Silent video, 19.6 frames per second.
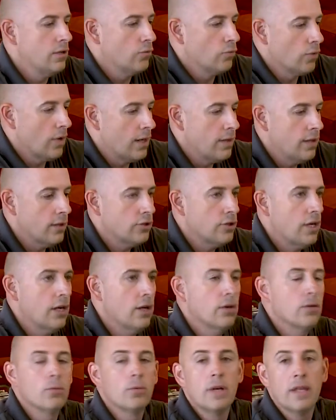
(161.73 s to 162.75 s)
Run the
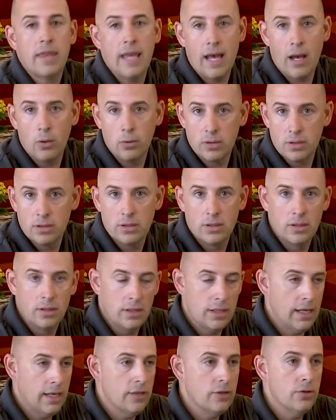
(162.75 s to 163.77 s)
chair without
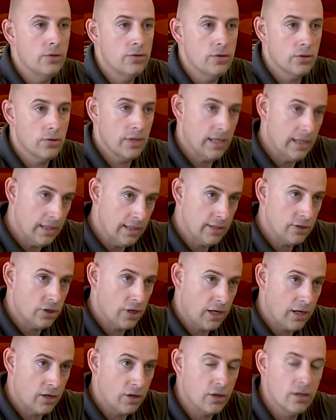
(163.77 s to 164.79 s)
the end user in the
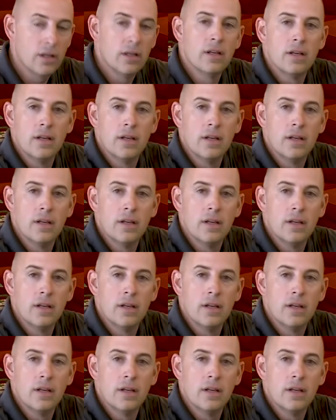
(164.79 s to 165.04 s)
chair